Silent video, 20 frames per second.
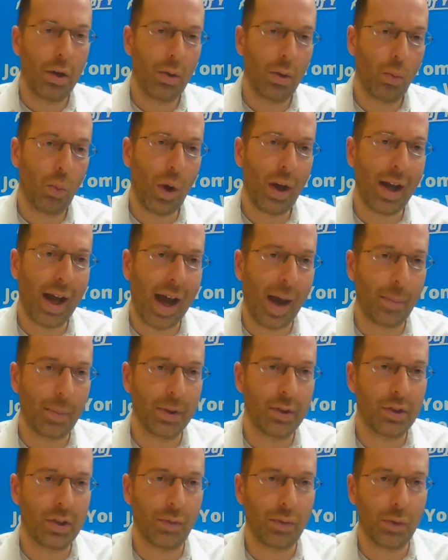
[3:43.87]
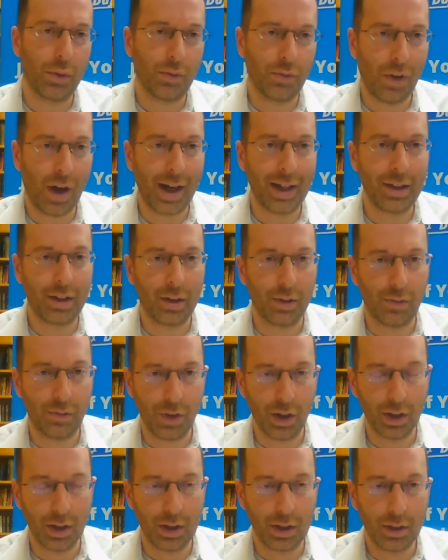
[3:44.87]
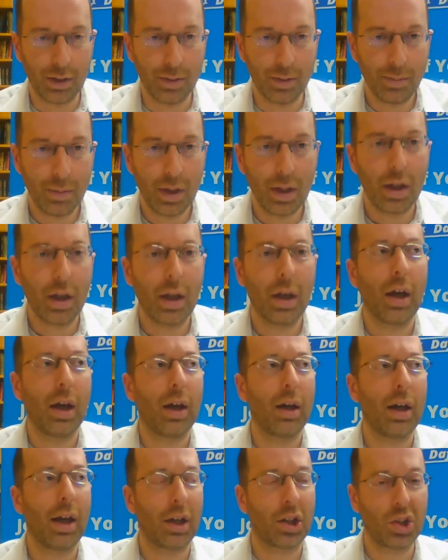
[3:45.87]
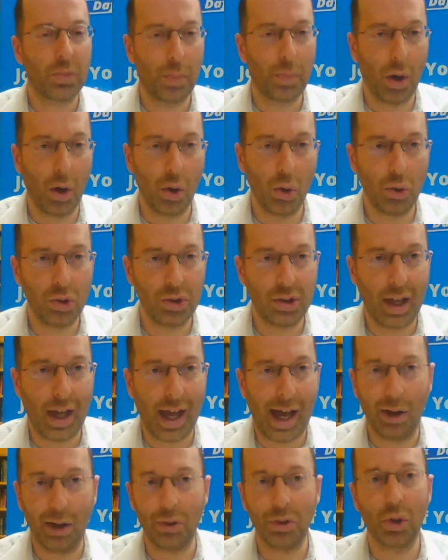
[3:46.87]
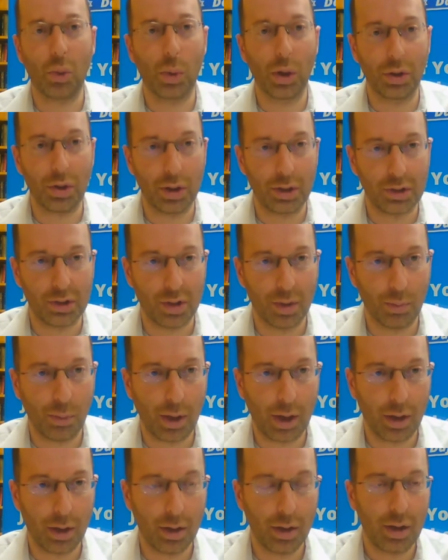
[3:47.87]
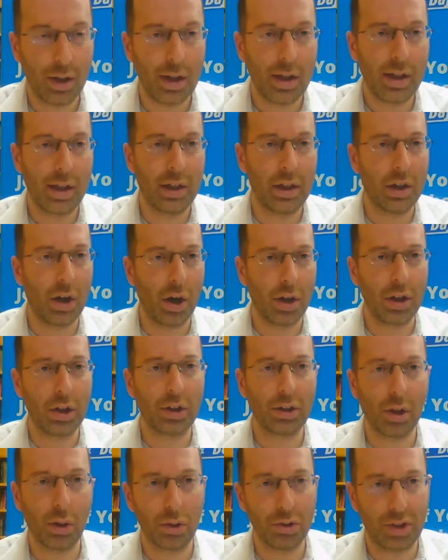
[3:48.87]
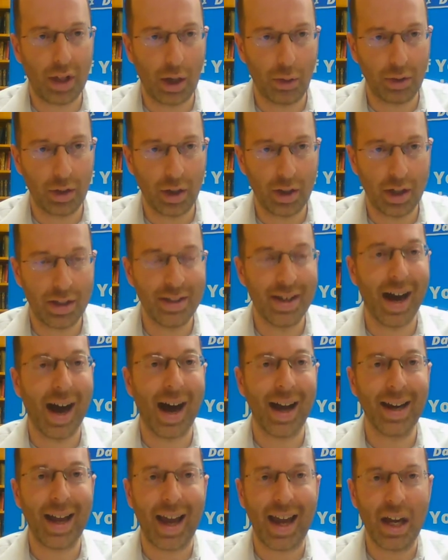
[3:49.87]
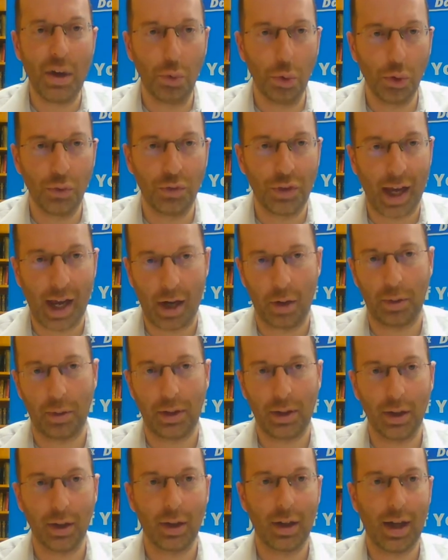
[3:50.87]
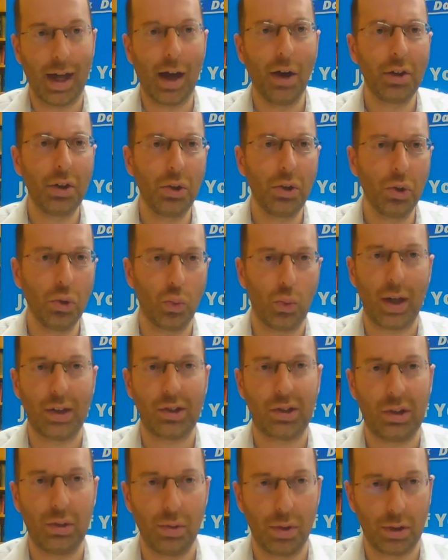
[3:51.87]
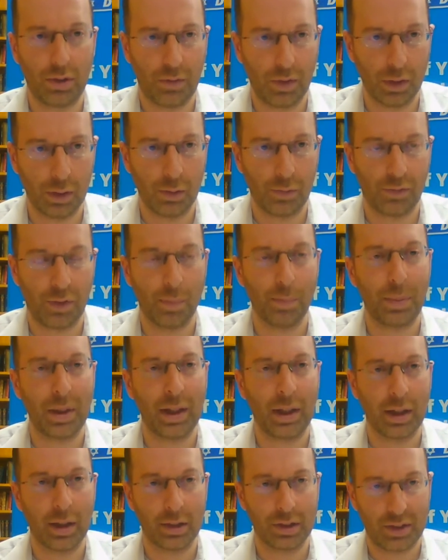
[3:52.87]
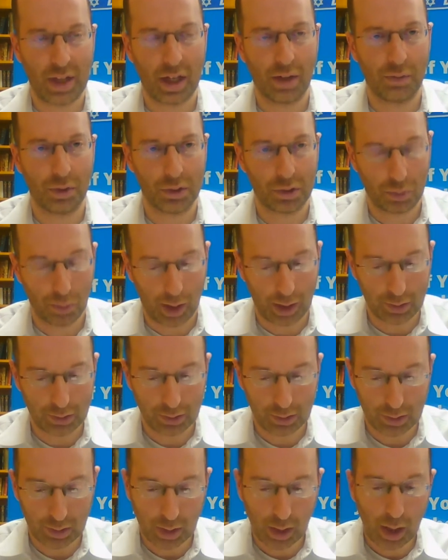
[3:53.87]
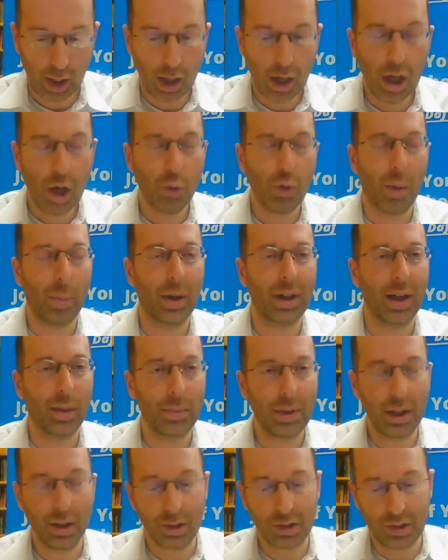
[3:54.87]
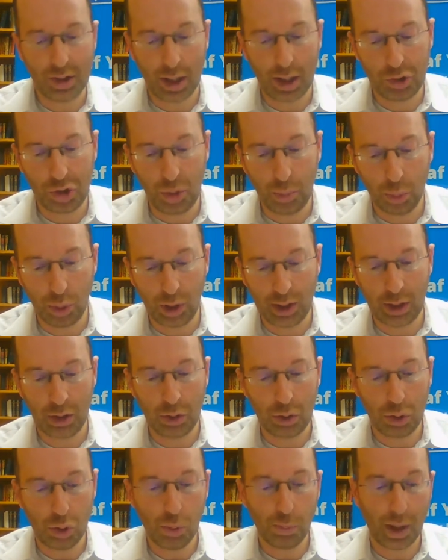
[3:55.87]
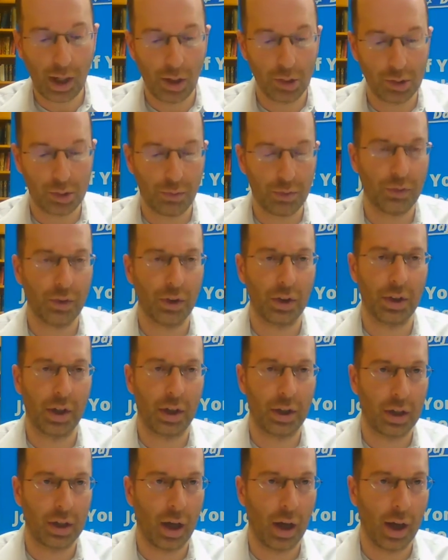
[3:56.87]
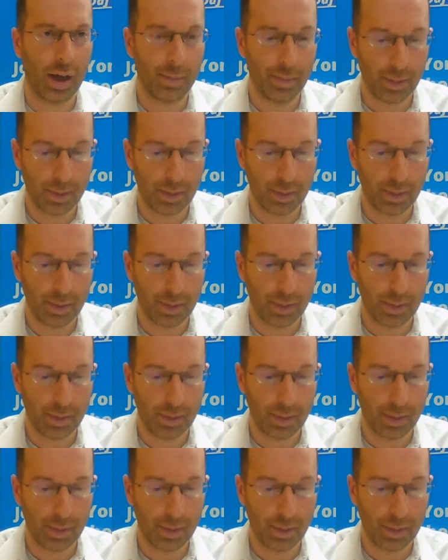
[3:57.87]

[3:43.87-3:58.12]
What happens if you find tefillin exposed out in the wilderness somewhere, in an unenclosed area, in a non-eruved area? How do you rescue the tefillin from being in a state of disgrace? Rabbi Gamliel says you bring in 2 pairs of tefillin at a time.